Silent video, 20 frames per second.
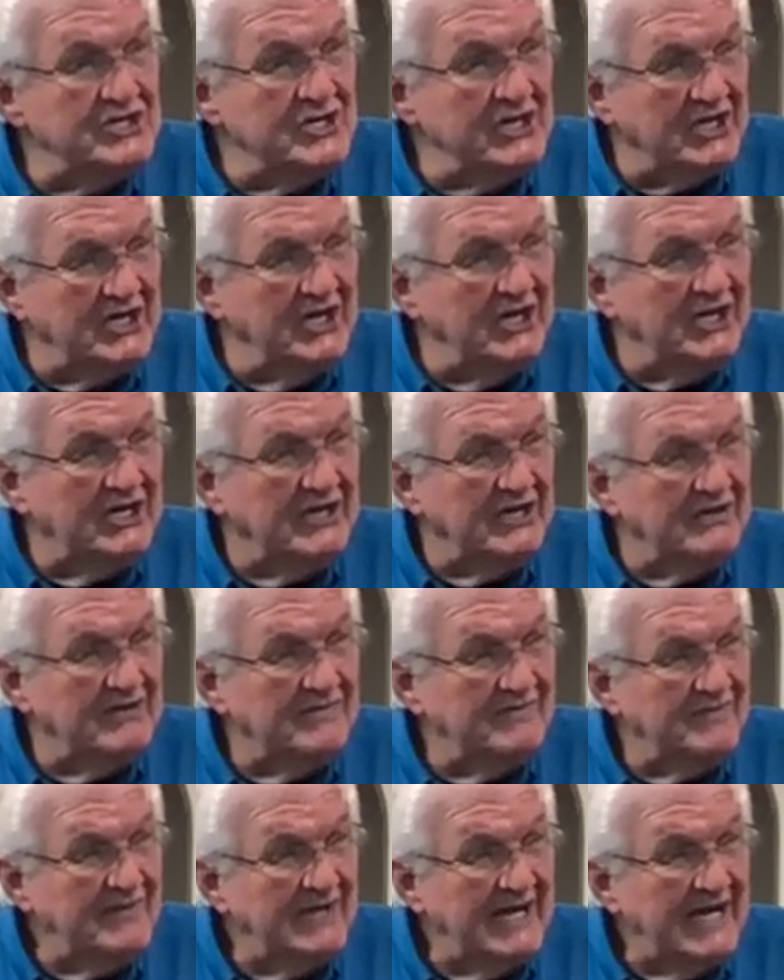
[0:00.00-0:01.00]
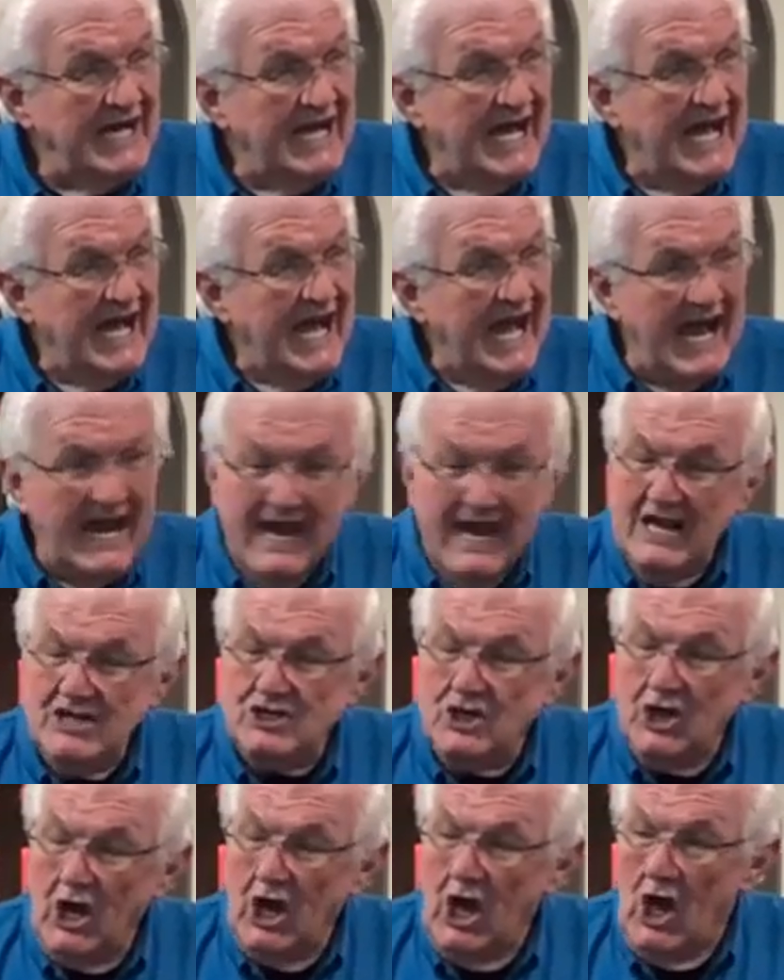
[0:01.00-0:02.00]
to give. And as
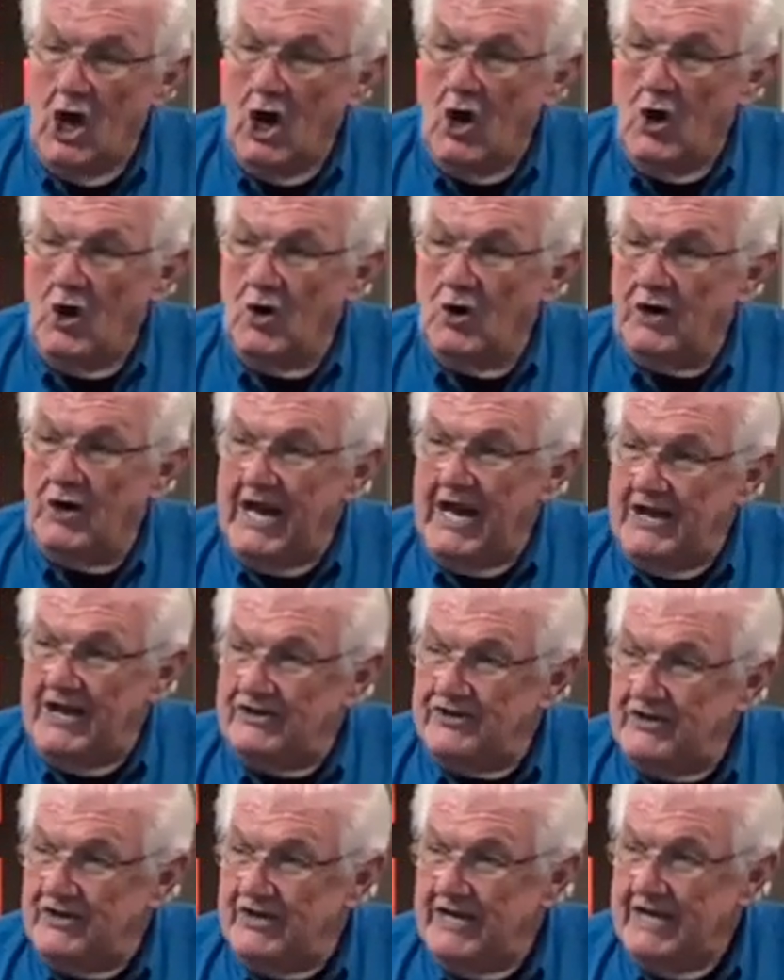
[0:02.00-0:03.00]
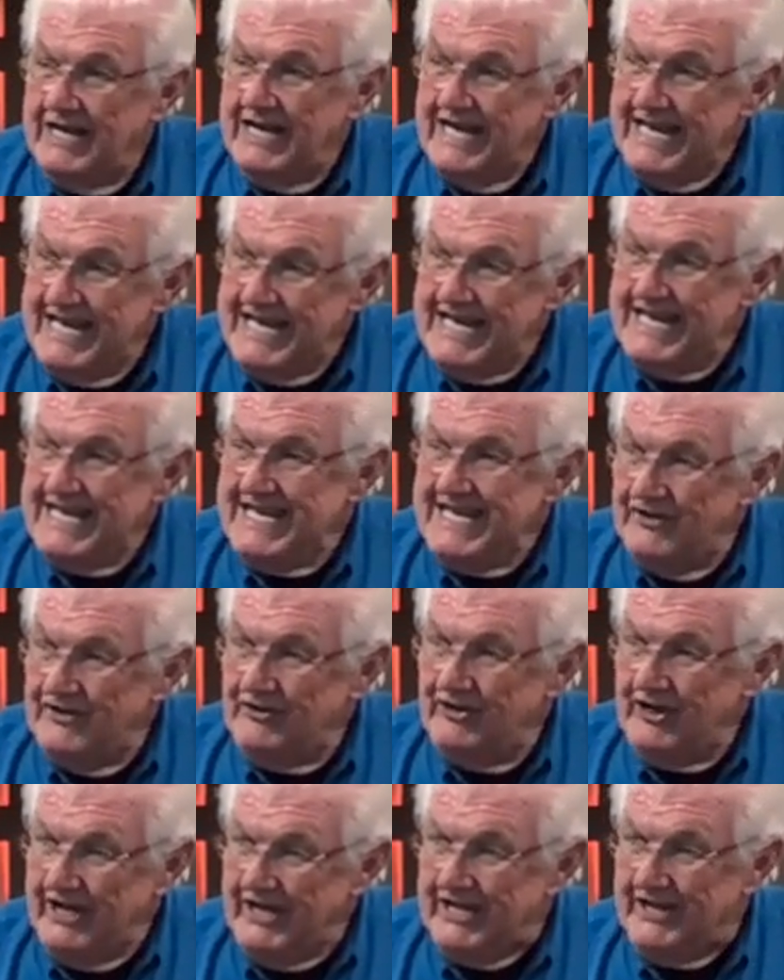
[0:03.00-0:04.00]
long as He
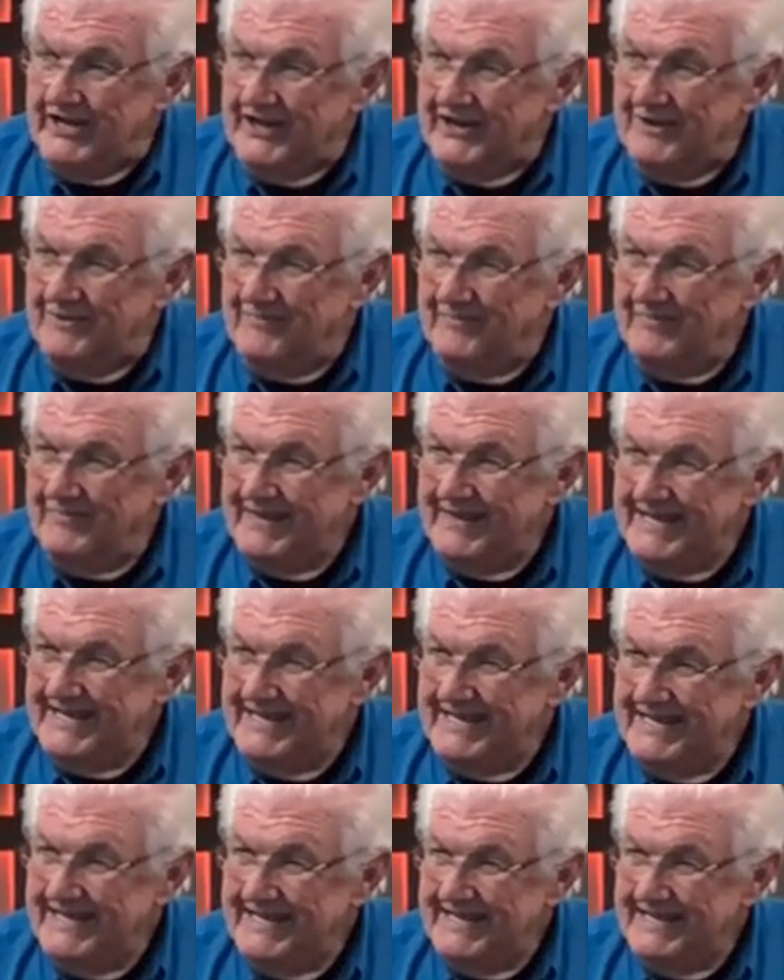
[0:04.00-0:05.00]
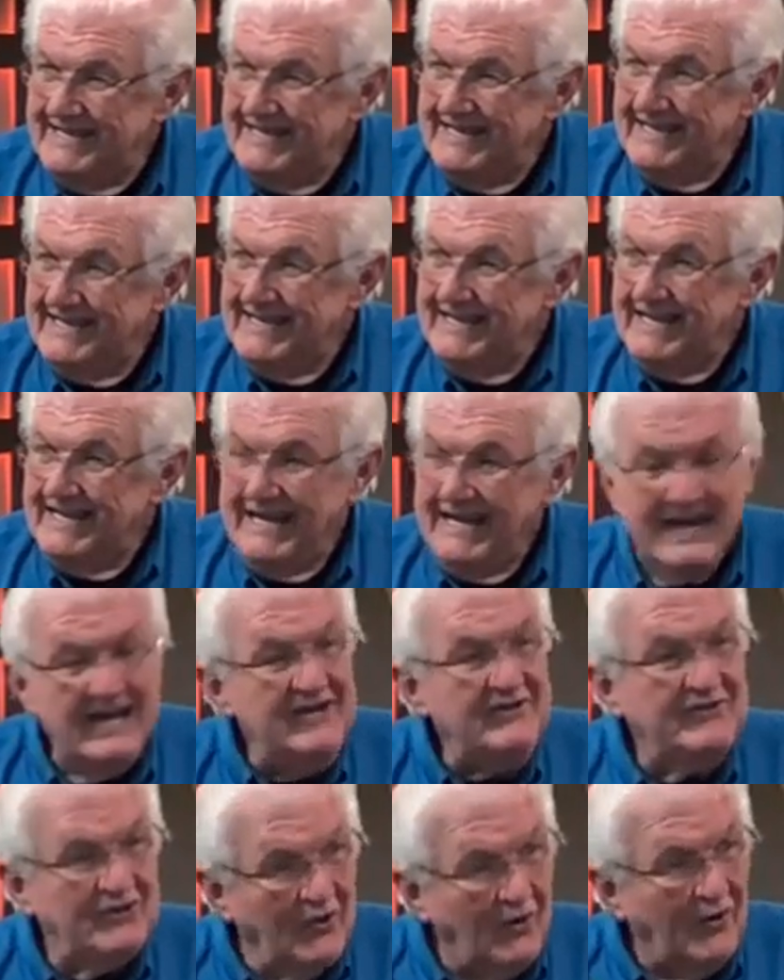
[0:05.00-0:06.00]
is here,
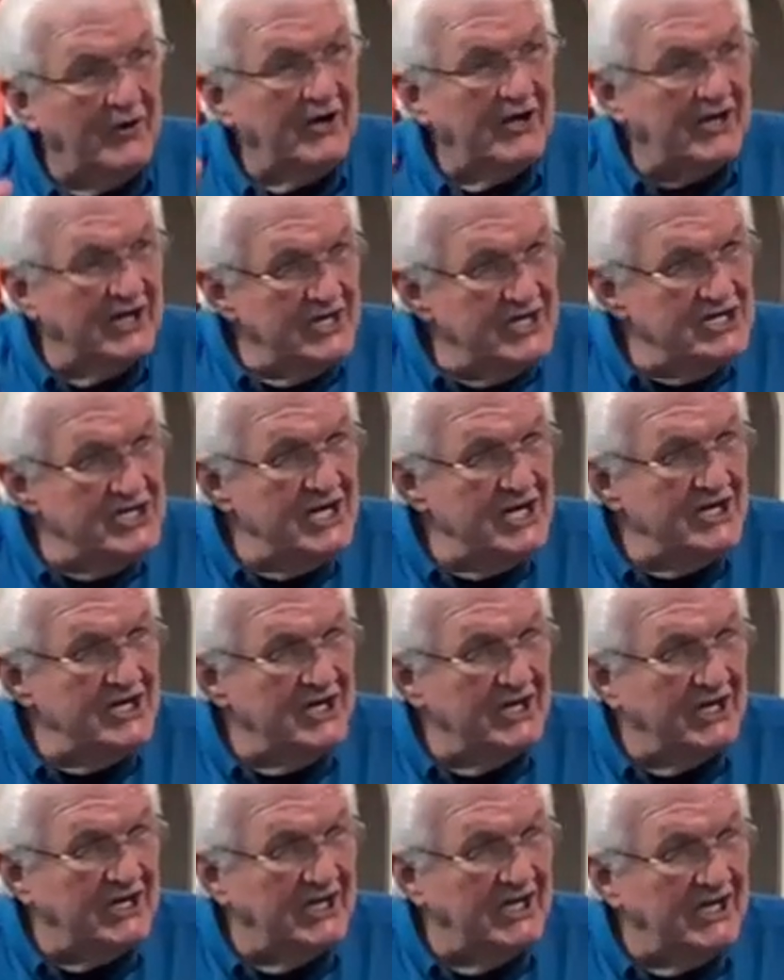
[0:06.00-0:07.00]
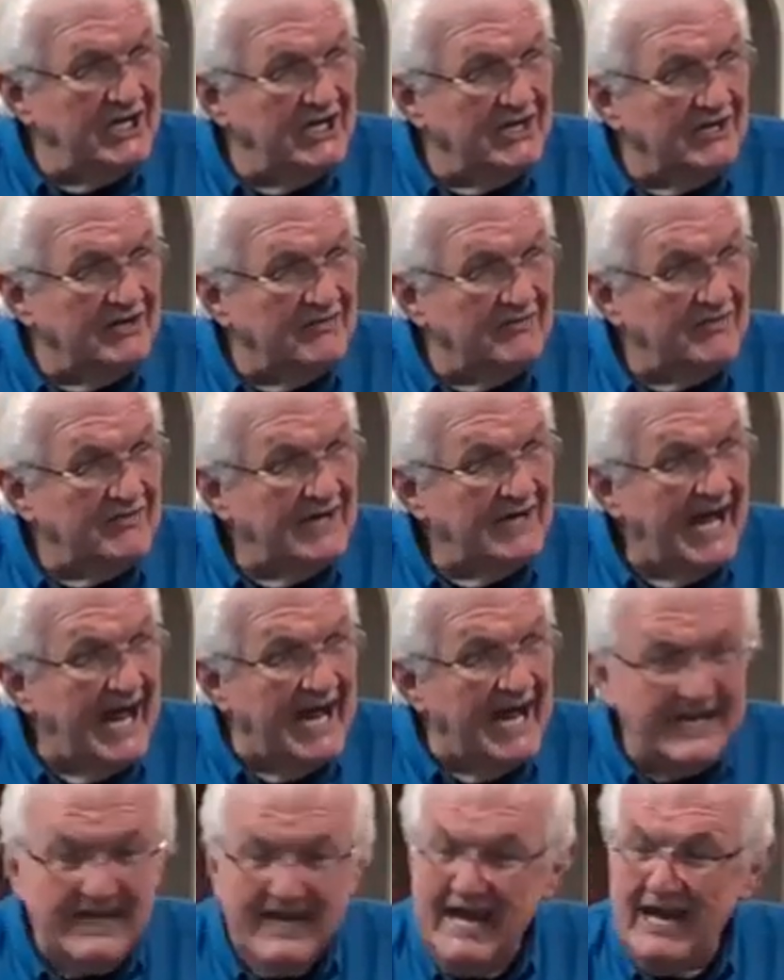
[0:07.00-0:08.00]
He's going to continue to give.
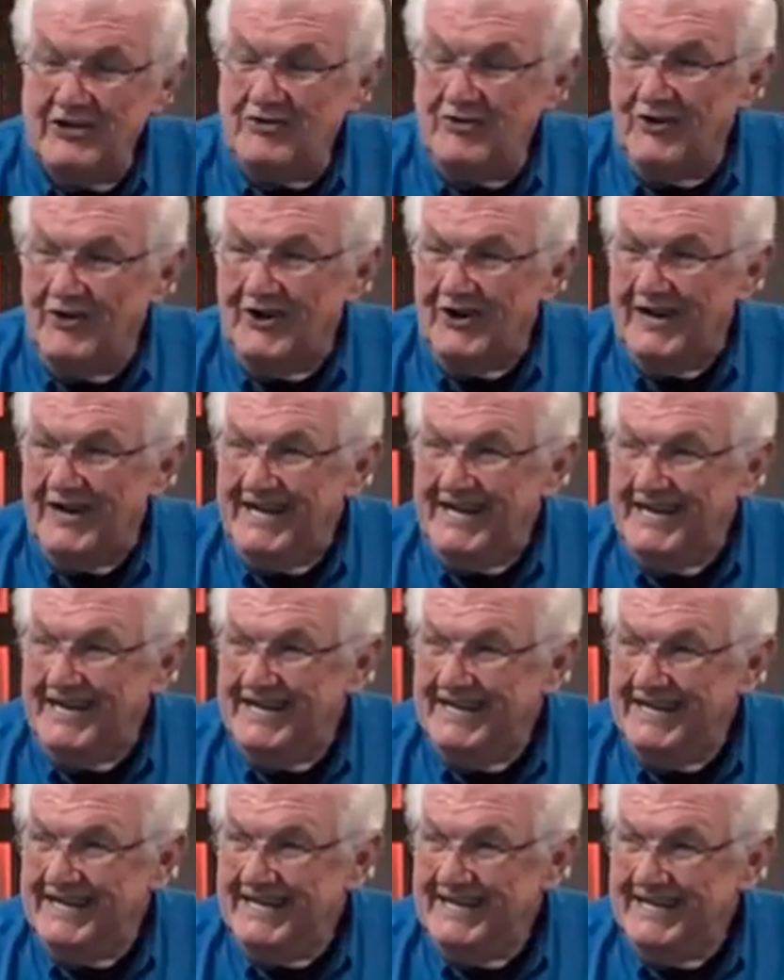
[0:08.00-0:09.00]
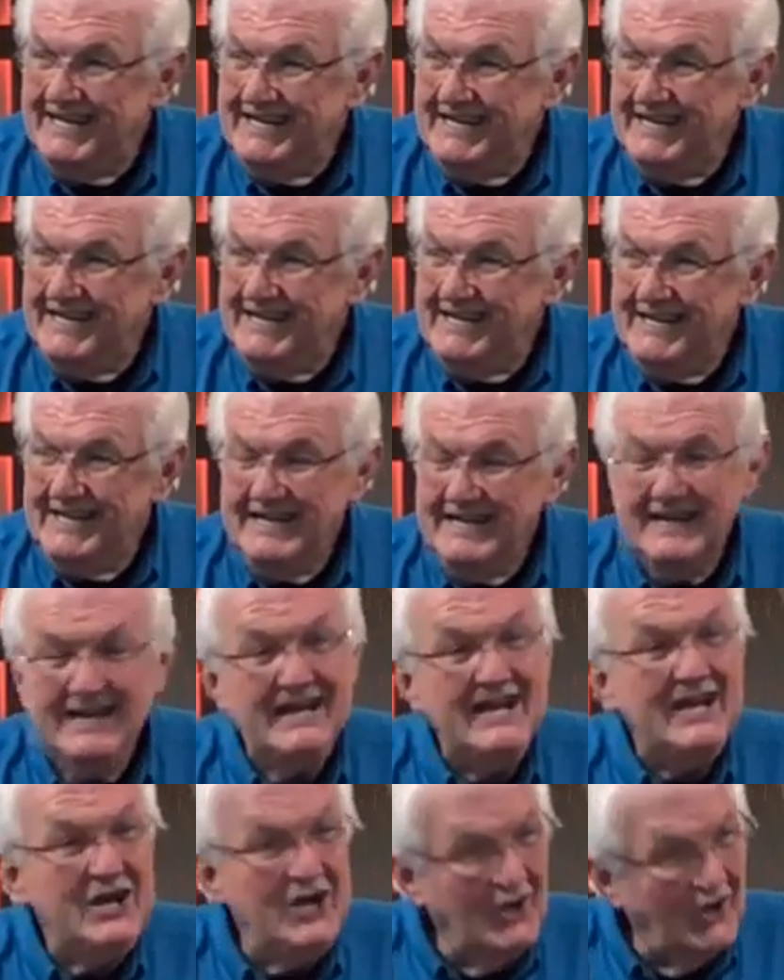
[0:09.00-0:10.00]
And guess what?
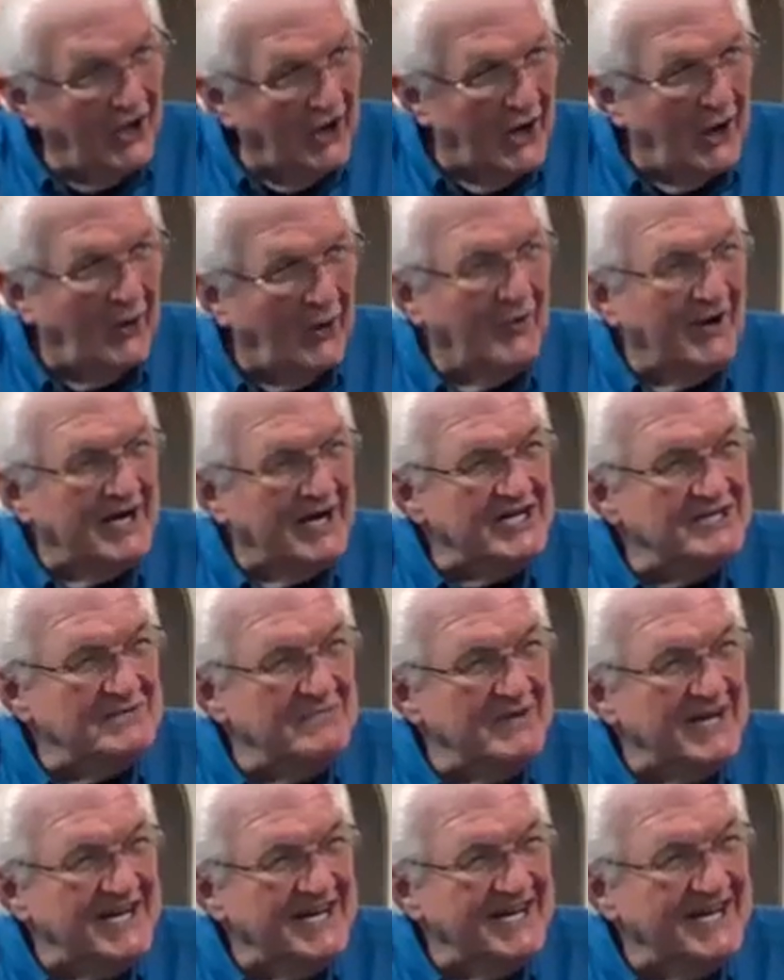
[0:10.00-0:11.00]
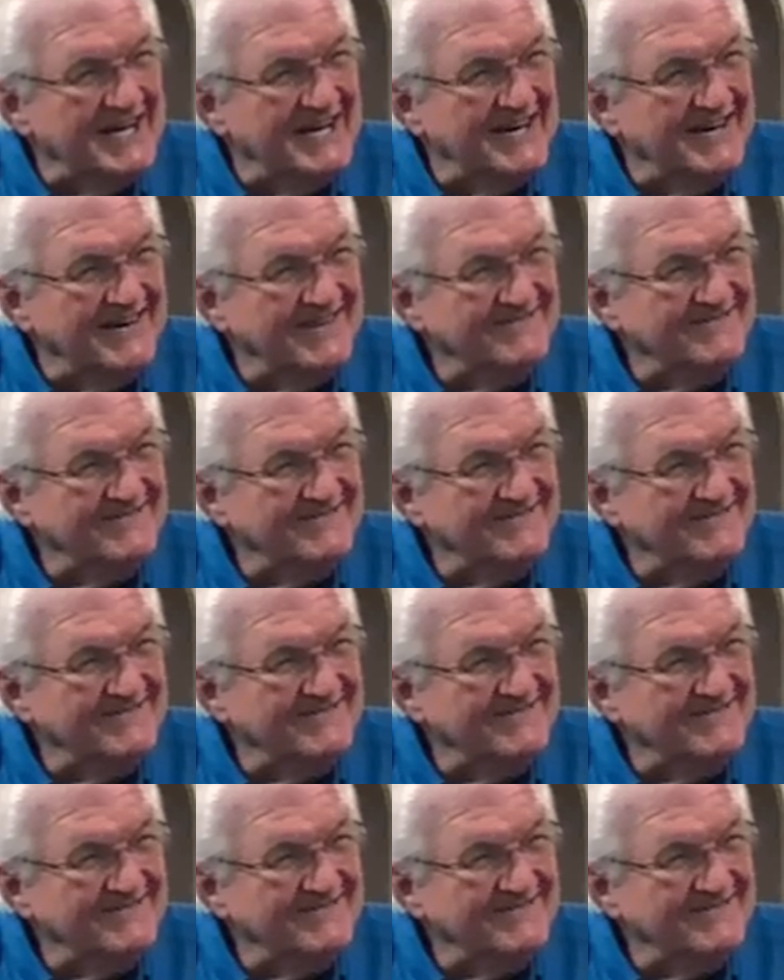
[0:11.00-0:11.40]
He'll always be here.